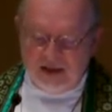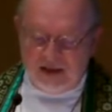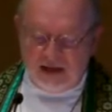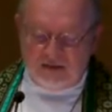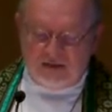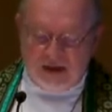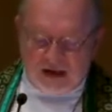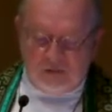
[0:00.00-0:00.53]

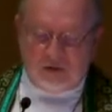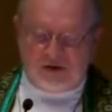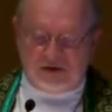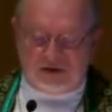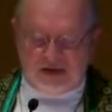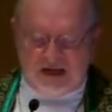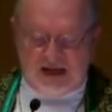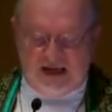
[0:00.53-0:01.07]
And they will
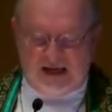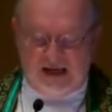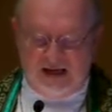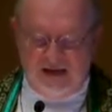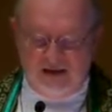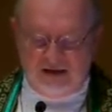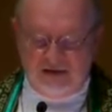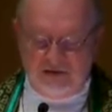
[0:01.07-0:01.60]

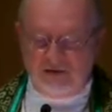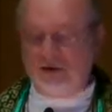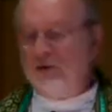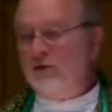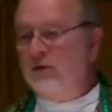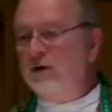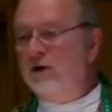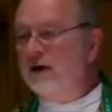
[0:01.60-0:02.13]
say, The
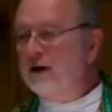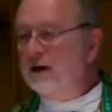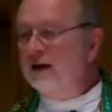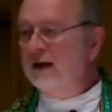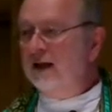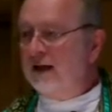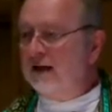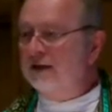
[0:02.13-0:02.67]
Lord
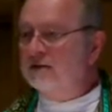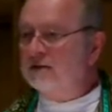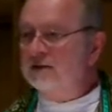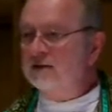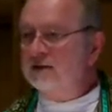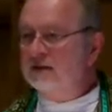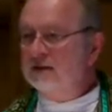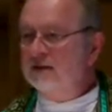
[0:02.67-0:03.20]
is
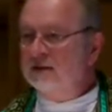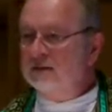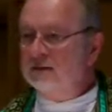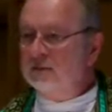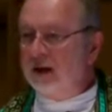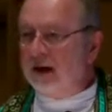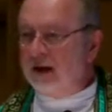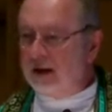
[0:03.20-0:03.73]

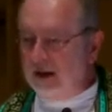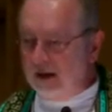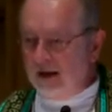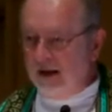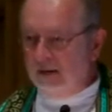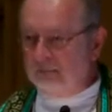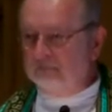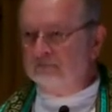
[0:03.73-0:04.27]
my
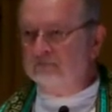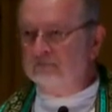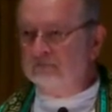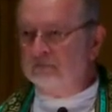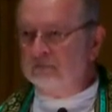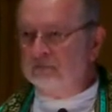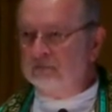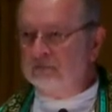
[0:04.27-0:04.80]
God.
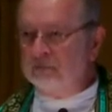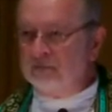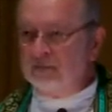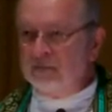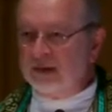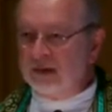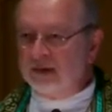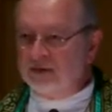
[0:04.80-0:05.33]

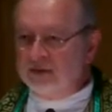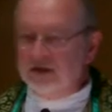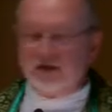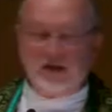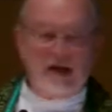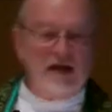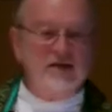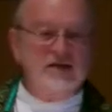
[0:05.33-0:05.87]

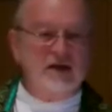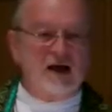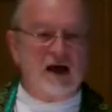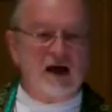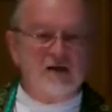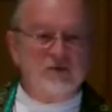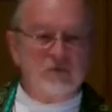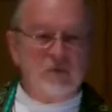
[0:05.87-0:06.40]
This is
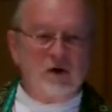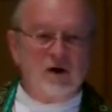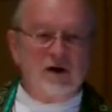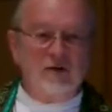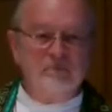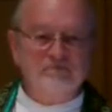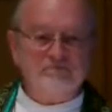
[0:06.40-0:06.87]
God's Word.